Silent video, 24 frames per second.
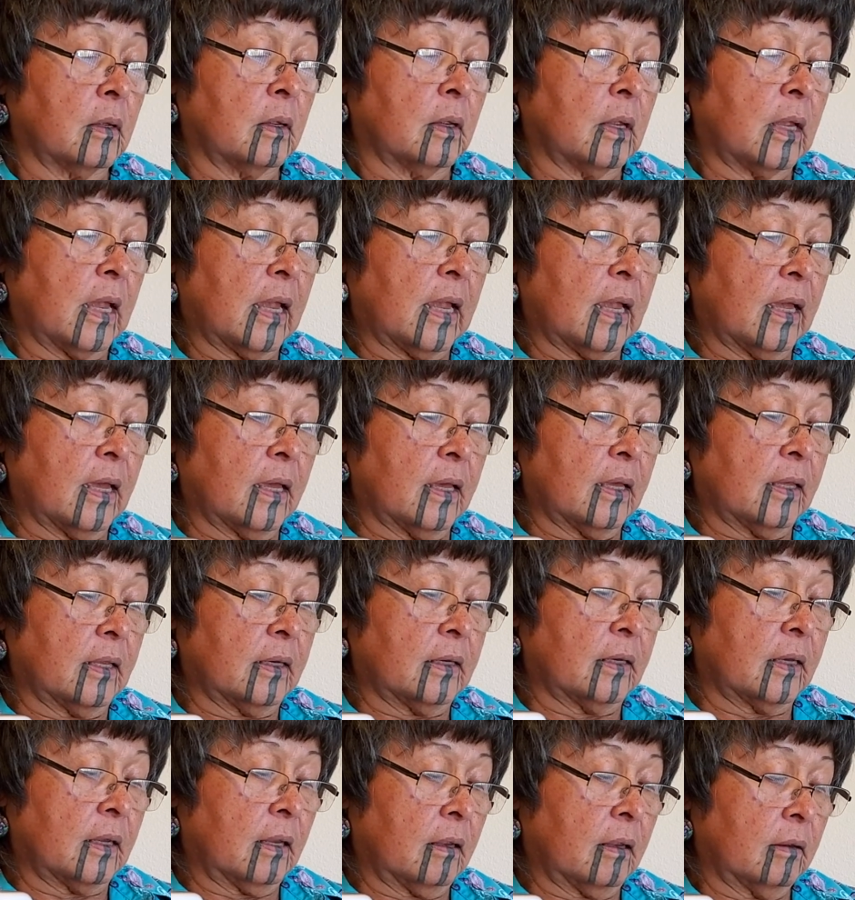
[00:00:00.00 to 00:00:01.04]

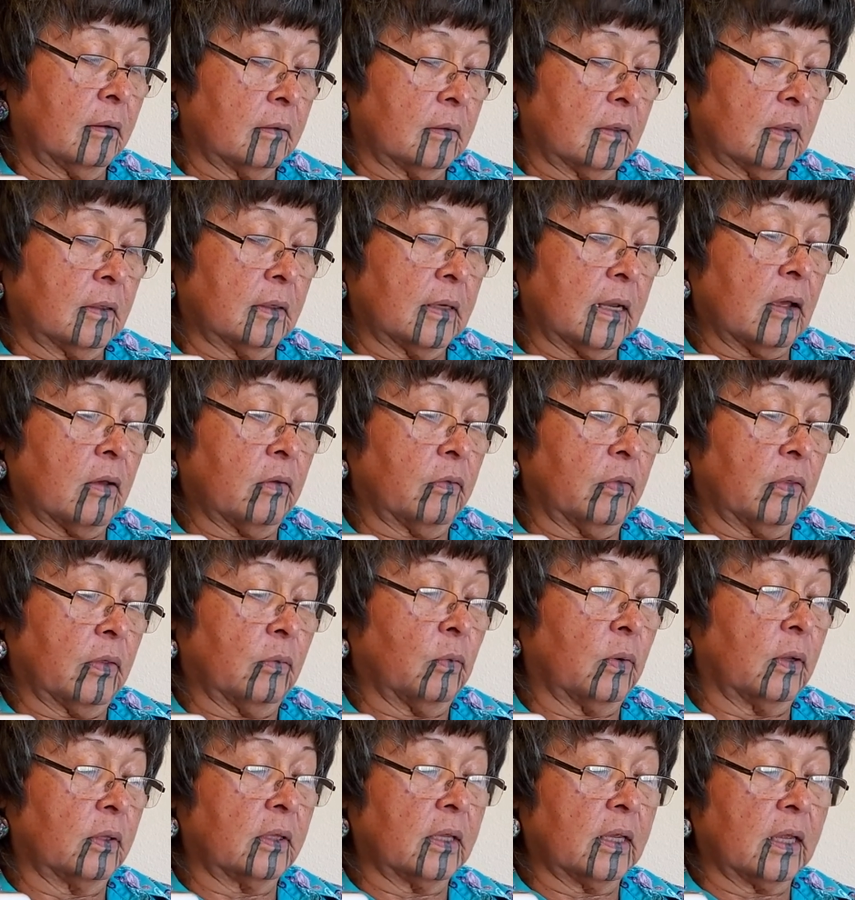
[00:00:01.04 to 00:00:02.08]
And now the
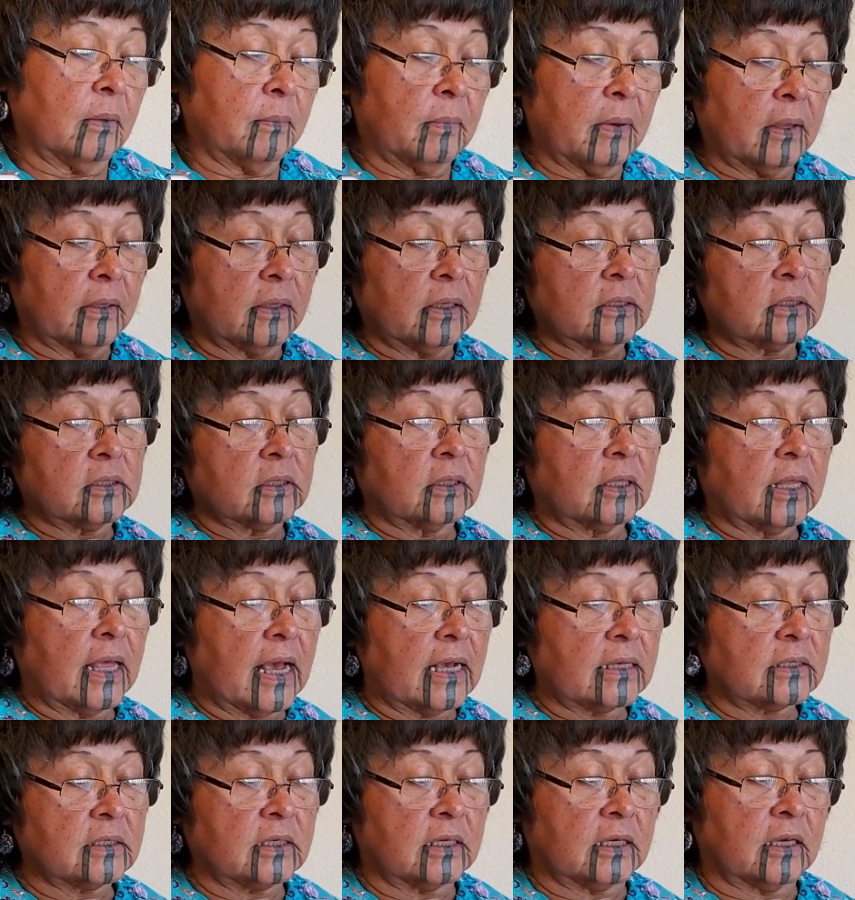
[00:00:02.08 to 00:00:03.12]
one thing about this
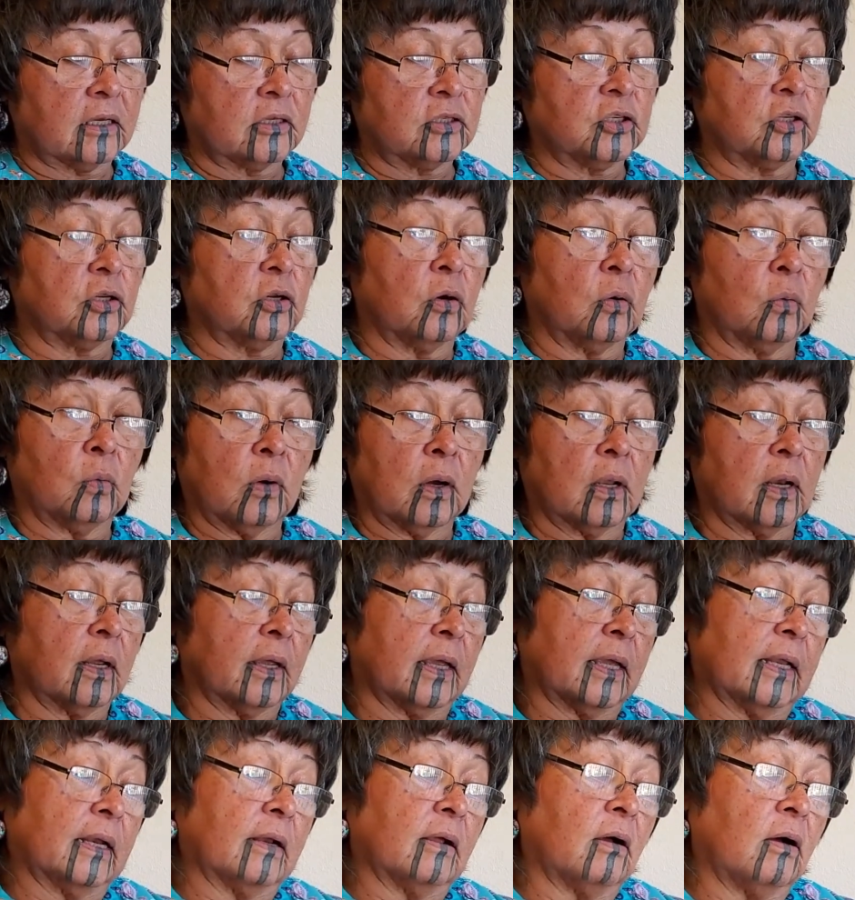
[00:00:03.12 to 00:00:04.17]
elastic is you don't want to
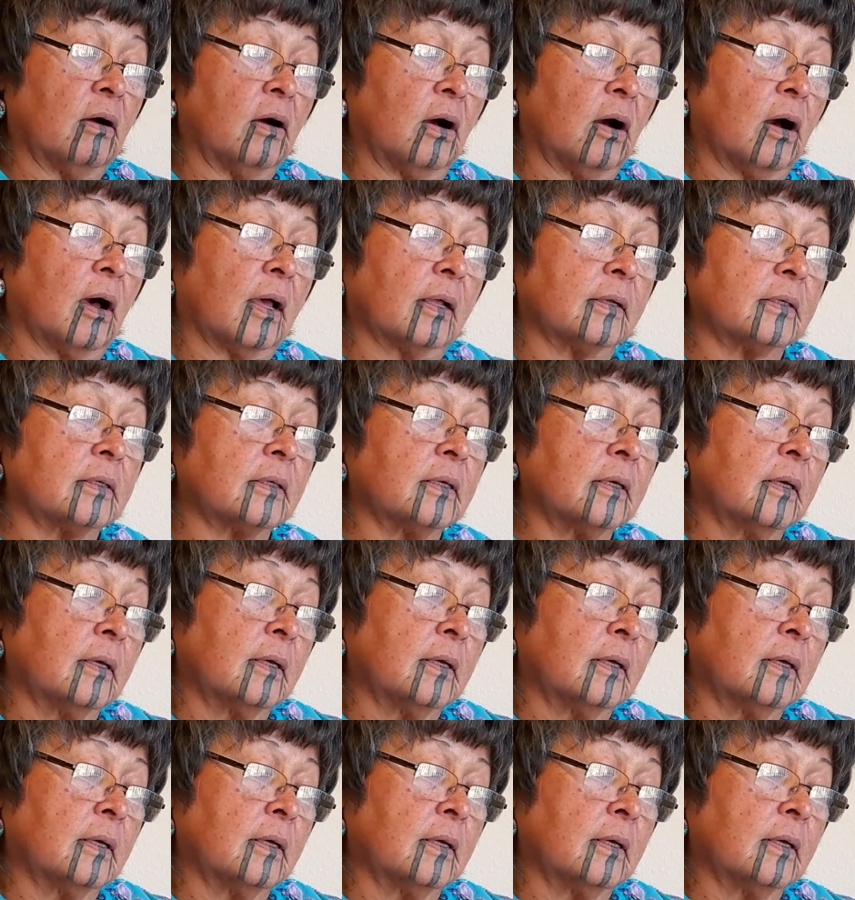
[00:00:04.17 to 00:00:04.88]
get it hot.